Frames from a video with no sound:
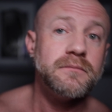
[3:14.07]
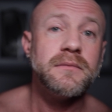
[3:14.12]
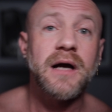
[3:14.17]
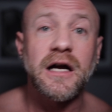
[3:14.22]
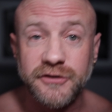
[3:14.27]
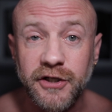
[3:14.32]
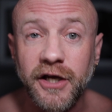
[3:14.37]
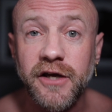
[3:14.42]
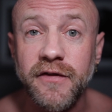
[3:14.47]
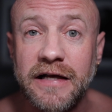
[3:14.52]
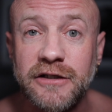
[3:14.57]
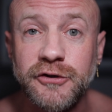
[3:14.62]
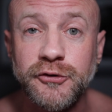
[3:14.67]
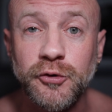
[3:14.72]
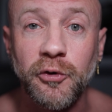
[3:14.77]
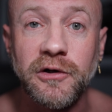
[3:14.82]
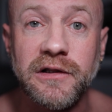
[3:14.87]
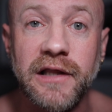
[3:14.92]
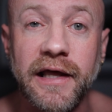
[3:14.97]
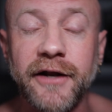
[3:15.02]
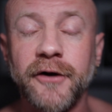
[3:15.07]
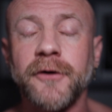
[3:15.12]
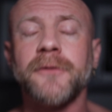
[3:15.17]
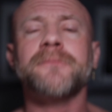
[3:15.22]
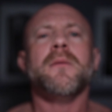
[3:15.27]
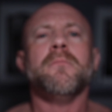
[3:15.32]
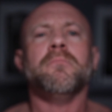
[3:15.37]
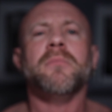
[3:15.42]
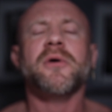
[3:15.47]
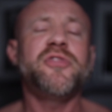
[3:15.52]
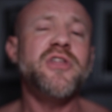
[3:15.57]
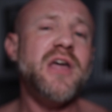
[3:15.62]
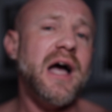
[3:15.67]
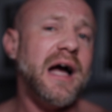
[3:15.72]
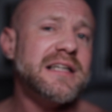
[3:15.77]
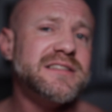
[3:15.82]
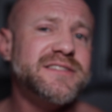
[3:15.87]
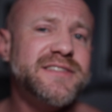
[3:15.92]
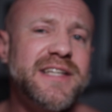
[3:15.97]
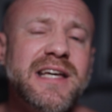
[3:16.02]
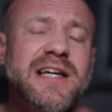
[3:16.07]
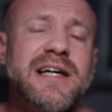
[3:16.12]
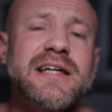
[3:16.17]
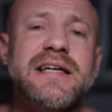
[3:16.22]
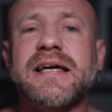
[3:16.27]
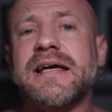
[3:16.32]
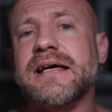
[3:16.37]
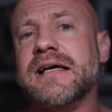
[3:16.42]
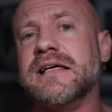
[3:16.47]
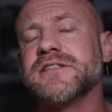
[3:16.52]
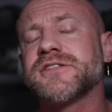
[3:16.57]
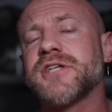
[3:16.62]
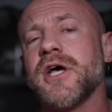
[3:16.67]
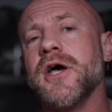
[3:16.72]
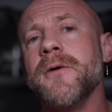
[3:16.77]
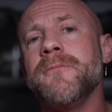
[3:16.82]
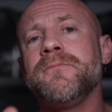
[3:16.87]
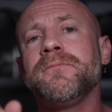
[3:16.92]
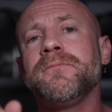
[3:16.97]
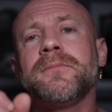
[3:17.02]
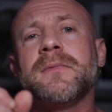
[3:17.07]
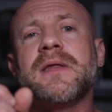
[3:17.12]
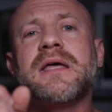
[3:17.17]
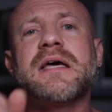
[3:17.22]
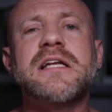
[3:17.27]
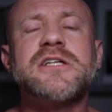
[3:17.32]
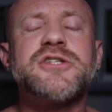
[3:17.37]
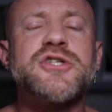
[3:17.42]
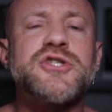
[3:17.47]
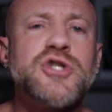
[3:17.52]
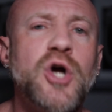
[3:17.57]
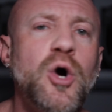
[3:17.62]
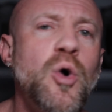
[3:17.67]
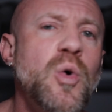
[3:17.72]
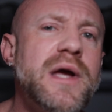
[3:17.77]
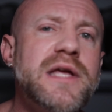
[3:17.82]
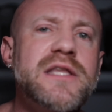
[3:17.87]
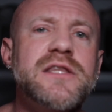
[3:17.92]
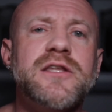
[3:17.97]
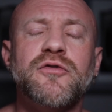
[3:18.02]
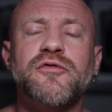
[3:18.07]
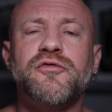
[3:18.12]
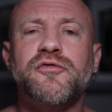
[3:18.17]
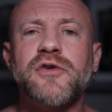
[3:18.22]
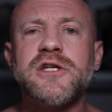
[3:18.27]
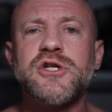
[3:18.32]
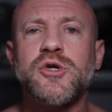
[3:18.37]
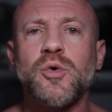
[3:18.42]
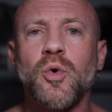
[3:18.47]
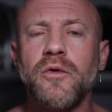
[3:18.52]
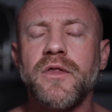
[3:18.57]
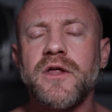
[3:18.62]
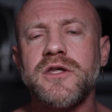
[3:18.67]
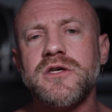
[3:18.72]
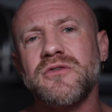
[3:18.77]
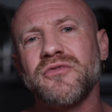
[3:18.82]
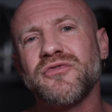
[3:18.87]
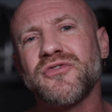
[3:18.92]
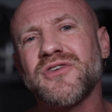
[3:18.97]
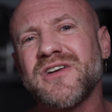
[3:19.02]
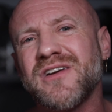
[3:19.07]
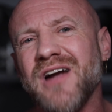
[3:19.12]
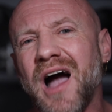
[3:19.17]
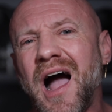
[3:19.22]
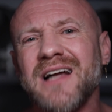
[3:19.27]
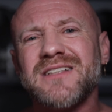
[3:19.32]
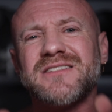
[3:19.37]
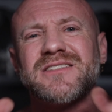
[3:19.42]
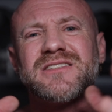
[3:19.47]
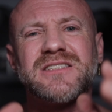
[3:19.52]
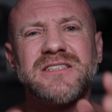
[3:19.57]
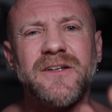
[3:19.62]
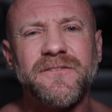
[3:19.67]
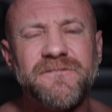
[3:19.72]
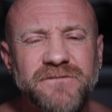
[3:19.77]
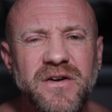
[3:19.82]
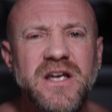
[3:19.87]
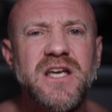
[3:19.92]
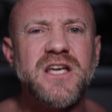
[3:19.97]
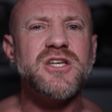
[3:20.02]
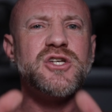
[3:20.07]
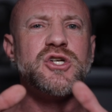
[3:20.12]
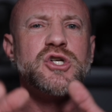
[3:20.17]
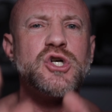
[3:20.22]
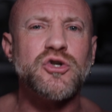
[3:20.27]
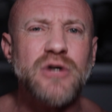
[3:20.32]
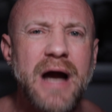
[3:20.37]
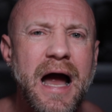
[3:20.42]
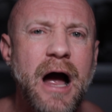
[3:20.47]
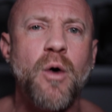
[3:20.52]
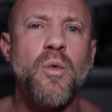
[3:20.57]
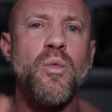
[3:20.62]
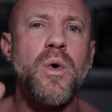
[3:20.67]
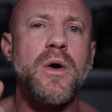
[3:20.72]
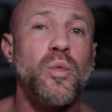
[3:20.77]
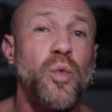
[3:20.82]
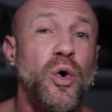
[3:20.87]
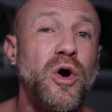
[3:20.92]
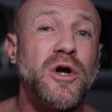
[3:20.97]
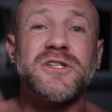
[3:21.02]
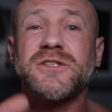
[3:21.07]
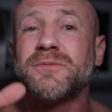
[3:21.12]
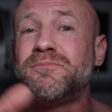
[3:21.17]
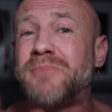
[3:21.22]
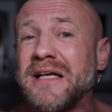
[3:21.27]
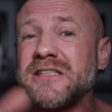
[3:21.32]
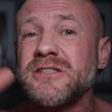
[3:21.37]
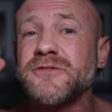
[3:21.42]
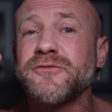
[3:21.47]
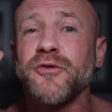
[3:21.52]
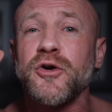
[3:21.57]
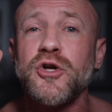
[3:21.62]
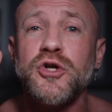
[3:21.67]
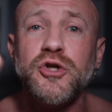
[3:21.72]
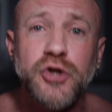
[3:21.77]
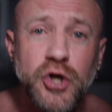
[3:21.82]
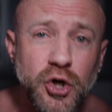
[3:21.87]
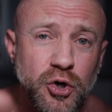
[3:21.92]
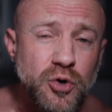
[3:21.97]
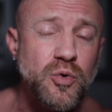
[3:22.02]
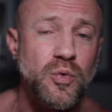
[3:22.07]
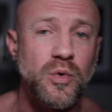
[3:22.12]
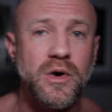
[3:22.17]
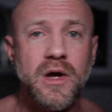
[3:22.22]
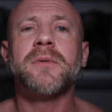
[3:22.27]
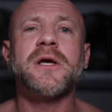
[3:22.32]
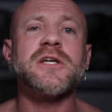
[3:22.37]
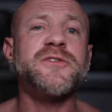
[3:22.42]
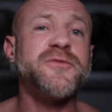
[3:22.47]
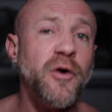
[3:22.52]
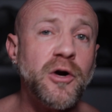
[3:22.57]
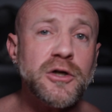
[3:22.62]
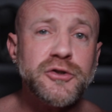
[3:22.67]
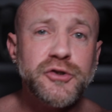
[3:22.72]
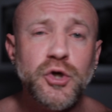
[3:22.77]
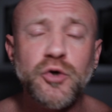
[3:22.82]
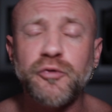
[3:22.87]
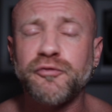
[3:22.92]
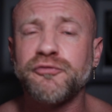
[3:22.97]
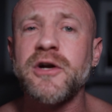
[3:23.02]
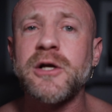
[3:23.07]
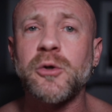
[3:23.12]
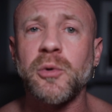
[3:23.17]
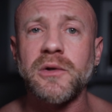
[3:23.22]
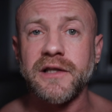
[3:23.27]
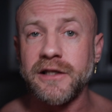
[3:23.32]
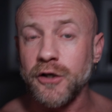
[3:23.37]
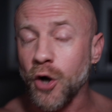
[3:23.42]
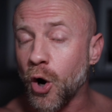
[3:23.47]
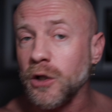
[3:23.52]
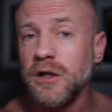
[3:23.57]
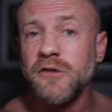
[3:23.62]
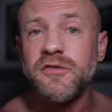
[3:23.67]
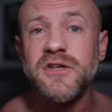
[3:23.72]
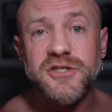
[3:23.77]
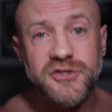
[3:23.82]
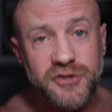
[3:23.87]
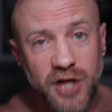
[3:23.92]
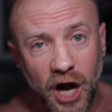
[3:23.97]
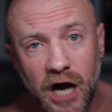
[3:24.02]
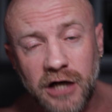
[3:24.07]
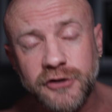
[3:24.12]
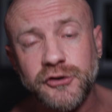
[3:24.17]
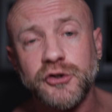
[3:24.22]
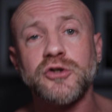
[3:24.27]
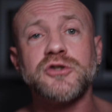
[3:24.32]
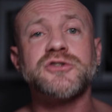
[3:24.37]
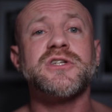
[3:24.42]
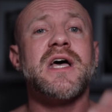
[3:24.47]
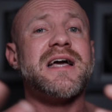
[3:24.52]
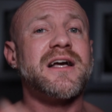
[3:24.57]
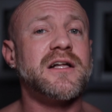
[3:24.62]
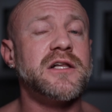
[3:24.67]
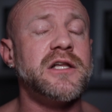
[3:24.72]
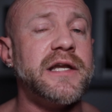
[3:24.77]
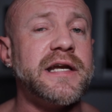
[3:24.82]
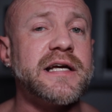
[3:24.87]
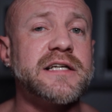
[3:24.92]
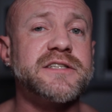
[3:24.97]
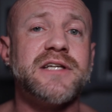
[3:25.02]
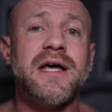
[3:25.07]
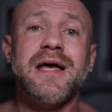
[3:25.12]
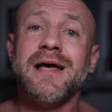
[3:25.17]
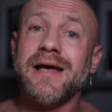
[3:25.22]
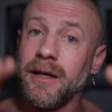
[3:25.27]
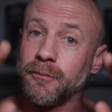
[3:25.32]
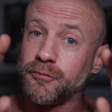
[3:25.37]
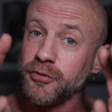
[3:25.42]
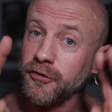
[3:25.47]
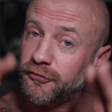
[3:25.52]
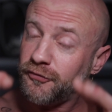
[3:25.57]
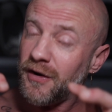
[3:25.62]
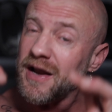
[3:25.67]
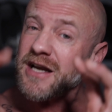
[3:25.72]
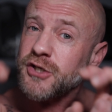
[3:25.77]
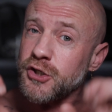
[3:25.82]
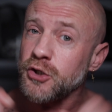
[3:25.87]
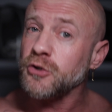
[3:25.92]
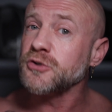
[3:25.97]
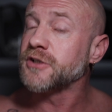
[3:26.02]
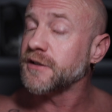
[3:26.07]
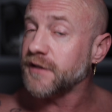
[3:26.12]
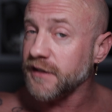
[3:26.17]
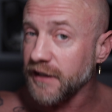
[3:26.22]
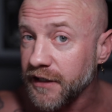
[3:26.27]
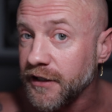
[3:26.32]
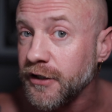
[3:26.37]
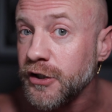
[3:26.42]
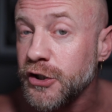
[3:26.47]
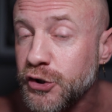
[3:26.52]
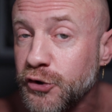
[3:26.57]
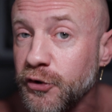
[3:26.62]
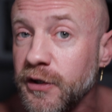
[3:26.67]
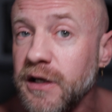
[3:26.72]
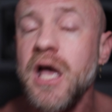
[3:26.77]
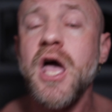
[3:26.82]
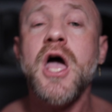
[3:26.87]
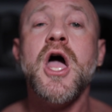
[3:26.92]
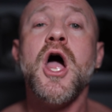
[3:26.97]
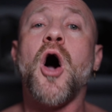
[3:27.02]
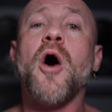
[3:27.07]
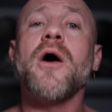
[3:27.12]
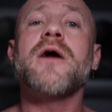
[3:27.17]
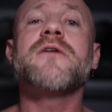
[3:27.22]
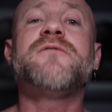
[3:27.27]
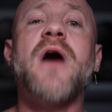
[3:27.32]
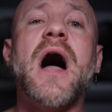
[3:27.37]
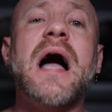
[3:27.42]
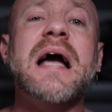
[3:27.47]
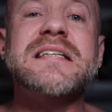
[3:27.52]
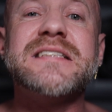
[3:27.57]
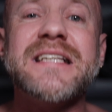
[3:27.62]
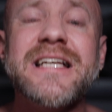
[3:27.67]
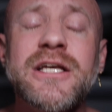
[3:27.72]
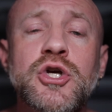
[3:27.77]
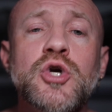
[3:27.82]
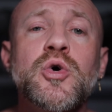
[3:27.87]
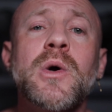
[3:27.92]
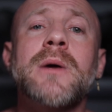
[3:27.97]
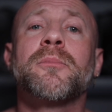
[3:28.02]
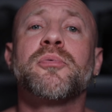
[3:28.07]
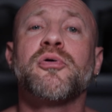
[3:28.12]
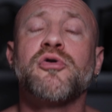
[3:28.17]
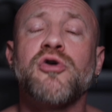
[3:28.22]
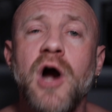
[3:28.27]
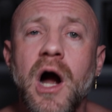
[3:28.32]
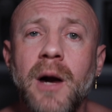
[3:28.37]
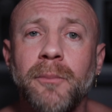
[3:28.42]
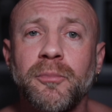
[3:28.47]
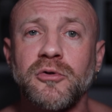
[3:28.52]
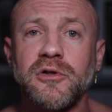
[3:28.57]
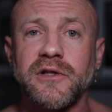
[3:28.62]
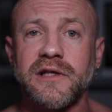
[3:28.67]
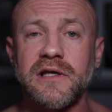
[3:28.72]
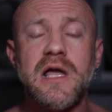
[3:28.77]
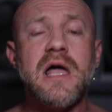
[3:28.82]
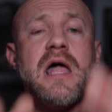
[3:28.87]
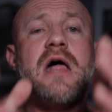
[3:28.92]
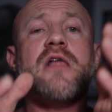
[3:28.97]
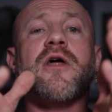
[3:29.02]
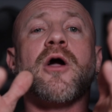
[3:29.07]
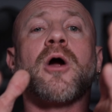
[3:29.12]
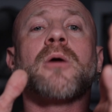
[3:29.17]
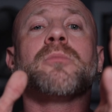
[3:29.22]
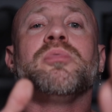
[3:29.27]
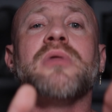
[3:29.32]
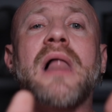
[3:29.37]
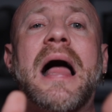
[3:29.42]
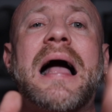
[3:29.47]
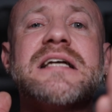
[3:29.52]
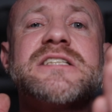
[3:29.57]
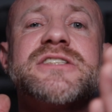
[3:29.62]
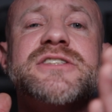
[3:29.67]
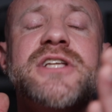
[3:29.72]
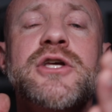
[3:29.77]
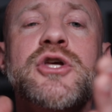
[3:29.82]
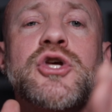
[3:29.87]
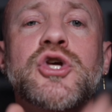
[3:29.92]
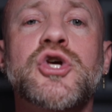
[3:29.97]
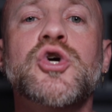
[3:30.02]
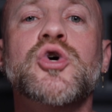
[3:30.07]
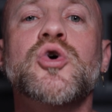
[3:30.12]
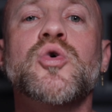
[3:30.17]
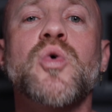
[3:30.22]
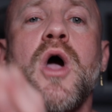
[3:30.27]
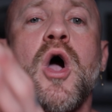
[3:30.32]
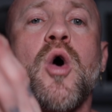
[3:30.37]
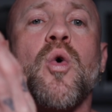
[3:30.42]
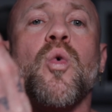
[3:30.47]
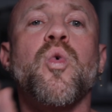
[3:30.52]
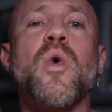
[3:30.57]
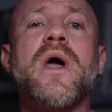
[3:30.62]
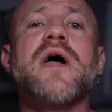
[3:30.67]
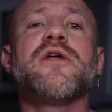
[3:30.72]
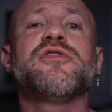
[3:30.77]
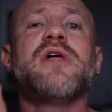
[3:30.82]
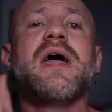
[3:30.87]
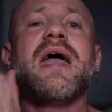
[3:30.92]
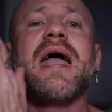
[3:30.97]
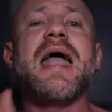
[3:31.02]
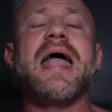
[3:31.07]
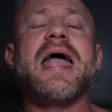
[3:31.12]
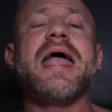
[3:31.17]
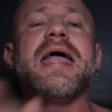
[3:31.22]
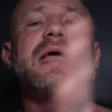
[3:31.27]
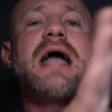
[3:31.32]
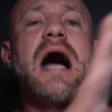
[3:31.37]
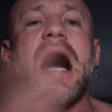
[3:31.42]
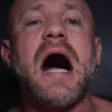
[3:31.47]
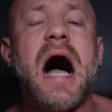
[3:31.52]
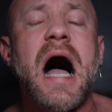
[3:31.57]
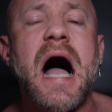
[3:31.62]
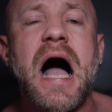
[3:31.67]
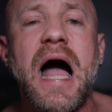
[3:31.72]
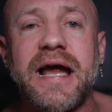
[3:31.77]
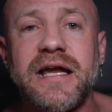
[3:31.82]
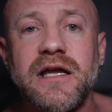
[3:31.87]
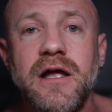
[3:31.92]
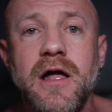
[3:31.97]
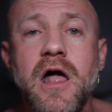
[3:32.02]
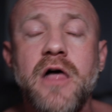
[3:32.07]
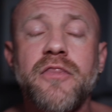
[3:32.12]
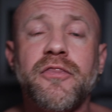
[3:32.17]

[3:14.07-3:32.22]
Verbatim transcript: I'll tell you that story later. But the idea is, it is so individual that you've got to figure out what works best for you. Because far too frequently, all of these doctors, clinics, and professionals in the industry are advising you improperly. They are blasting you with AI.